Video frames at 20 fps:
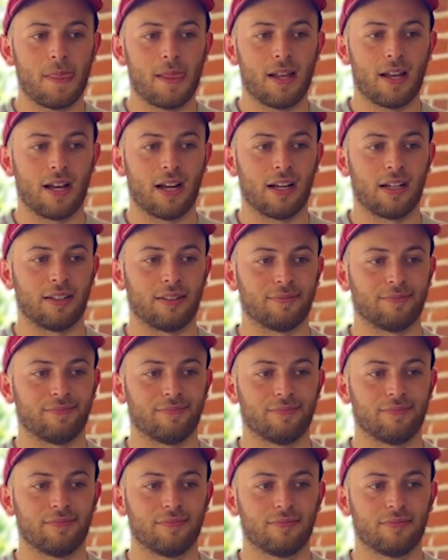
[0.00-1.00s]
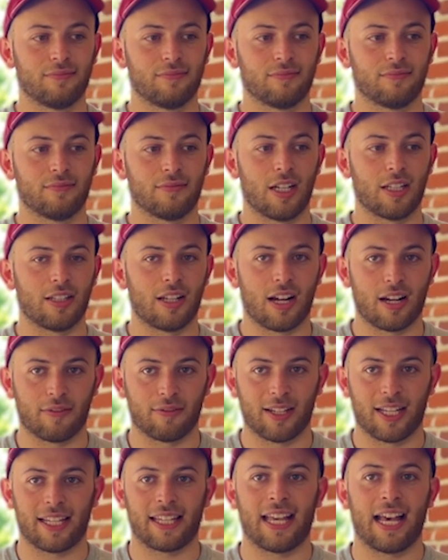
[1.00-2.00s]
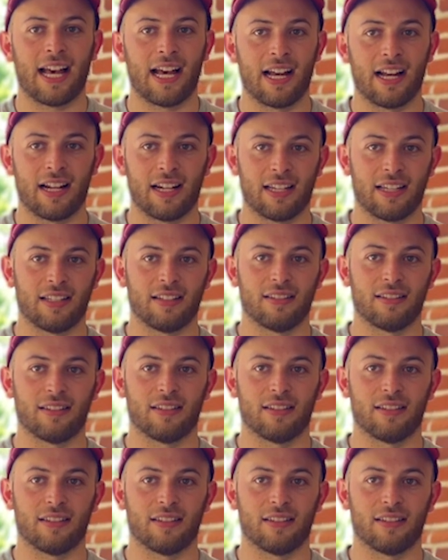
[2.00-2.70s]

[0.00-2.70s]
a lot of like CAD and